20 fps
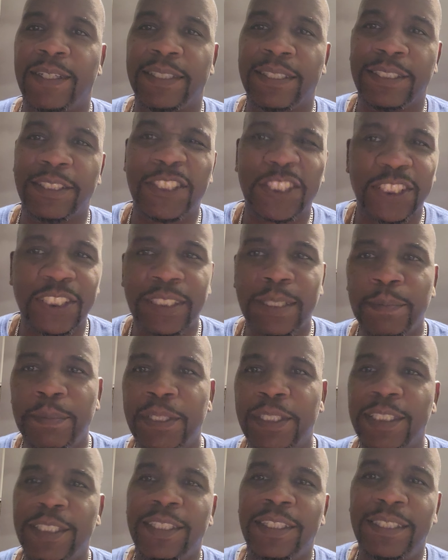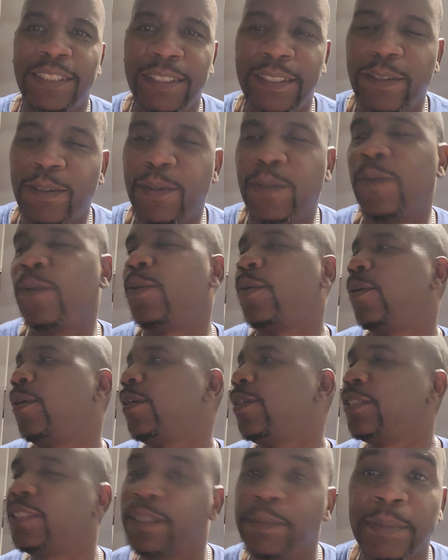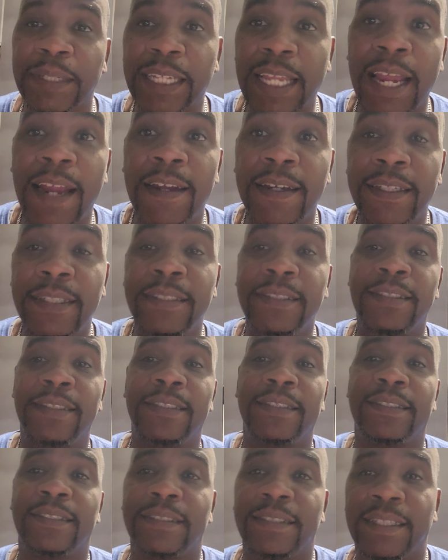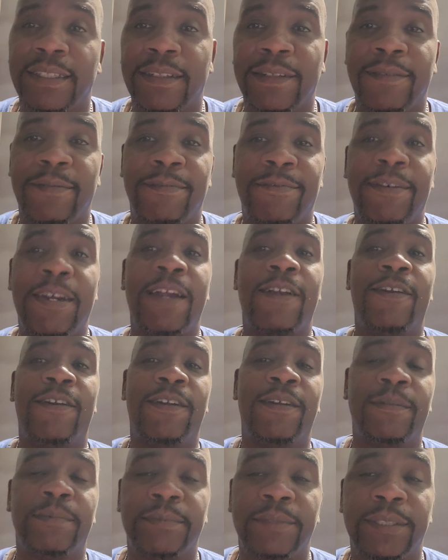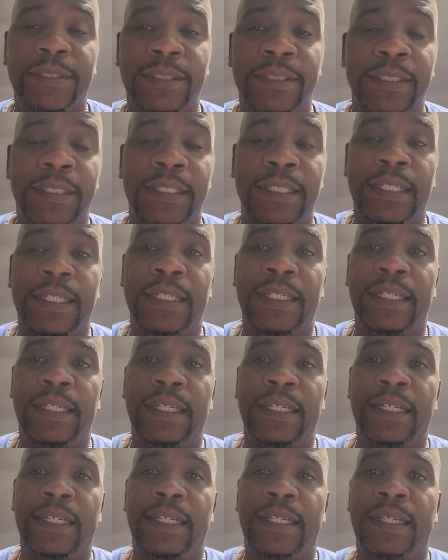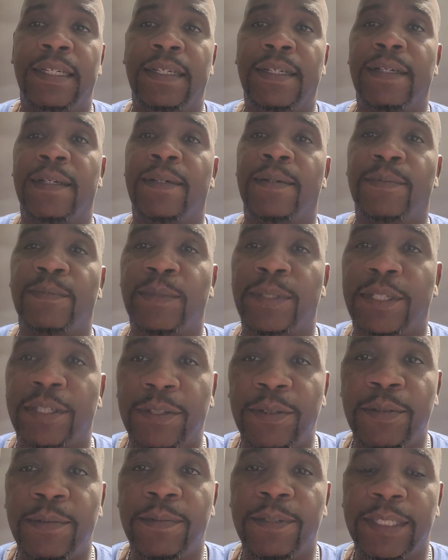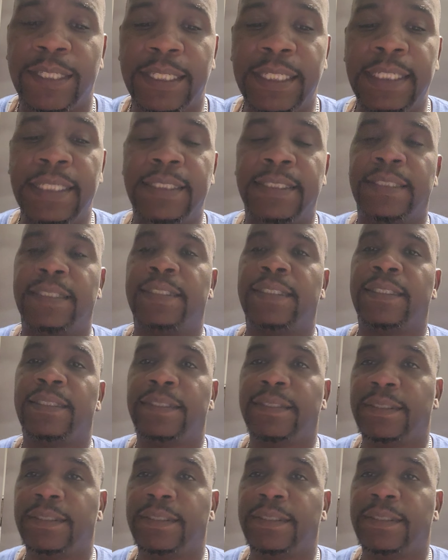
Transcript: a similar or similarities of firearms with a new release.